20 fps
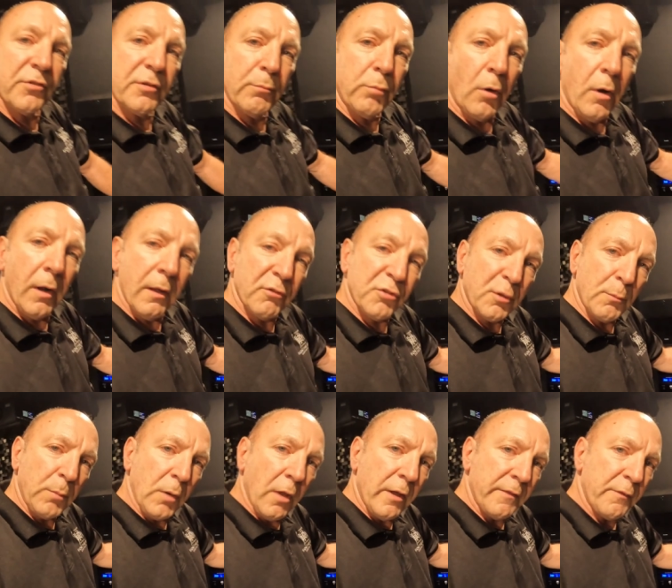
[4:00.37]
supp
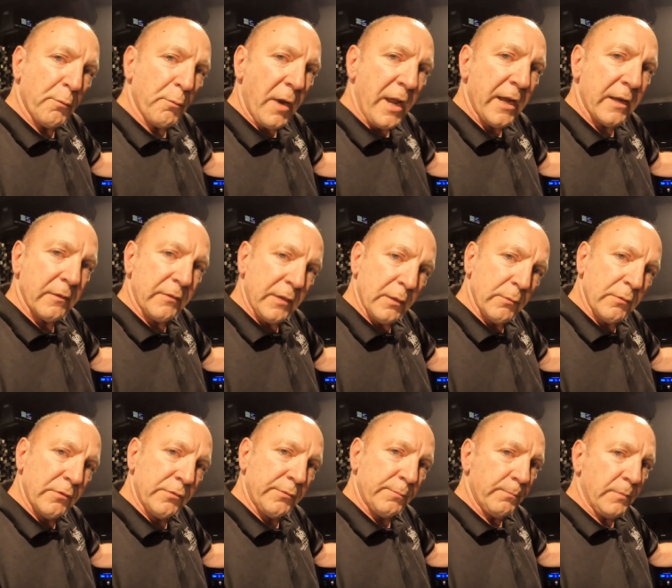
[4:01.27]
supplied the rack. That
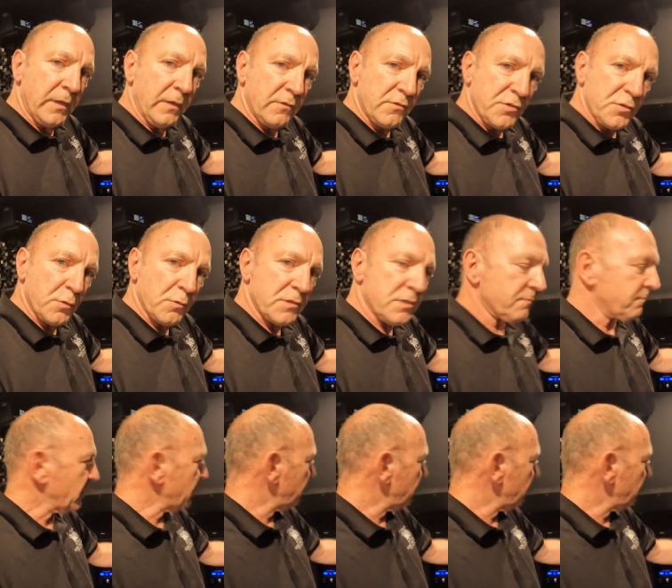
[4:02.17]
was his choice of